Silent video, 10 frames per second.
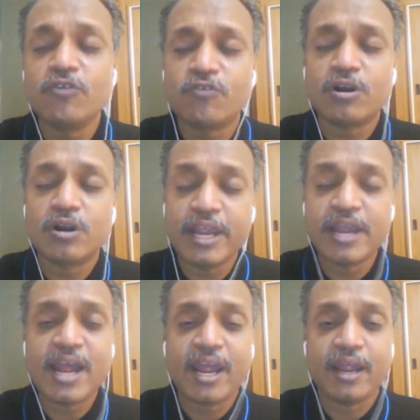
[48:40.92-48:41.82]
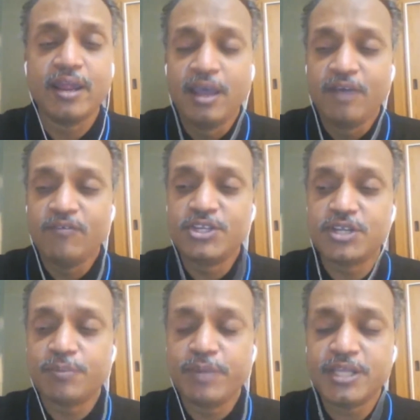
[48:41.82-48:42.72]
raw unstructured
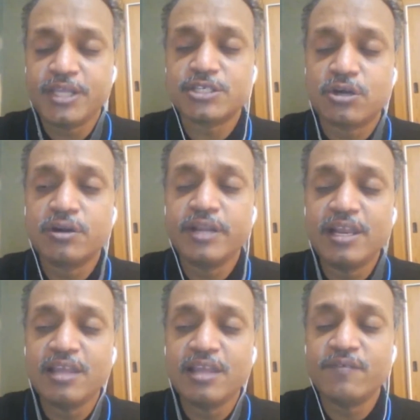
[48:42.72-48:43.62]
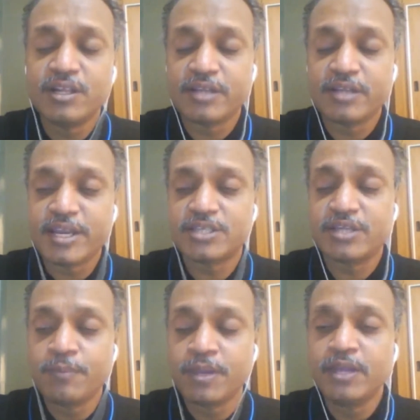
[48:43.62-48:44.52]
data and feeds it to
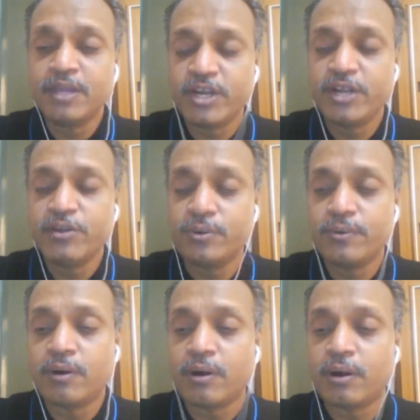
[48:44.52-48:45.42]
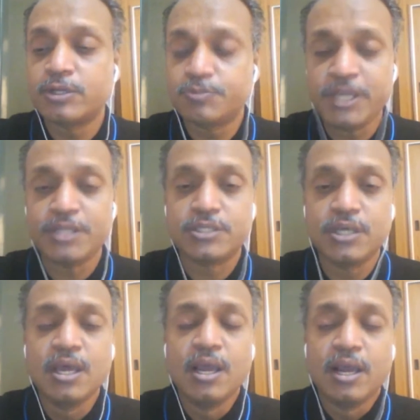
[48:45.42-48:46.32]
conventional machine learning algorithms.
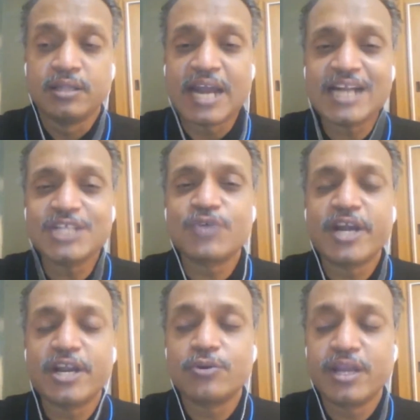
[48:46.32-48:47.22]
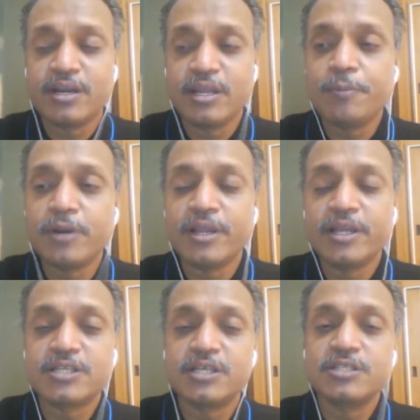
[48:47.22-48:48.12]
This revolutionized the whole
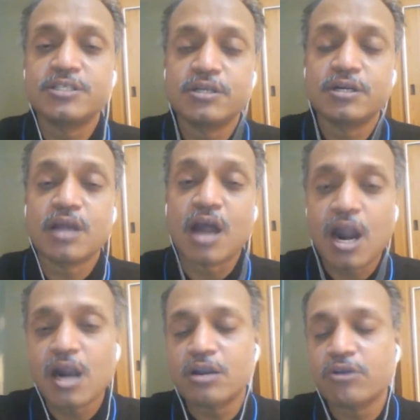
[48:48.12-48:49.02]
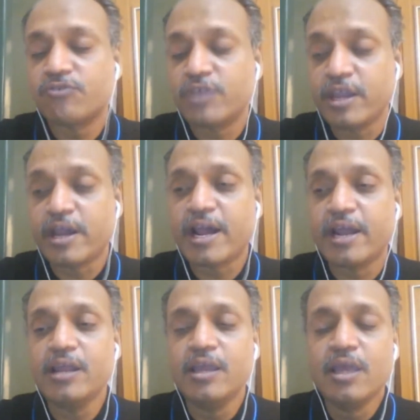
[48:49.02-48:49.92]
purpose of AI and made
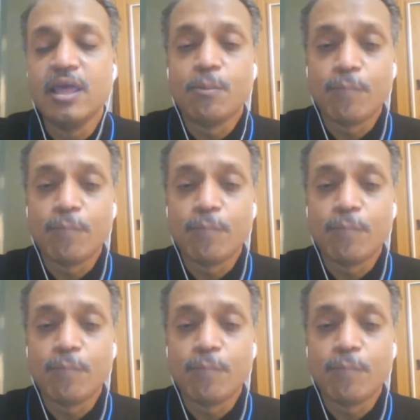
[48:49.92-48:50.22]
sure that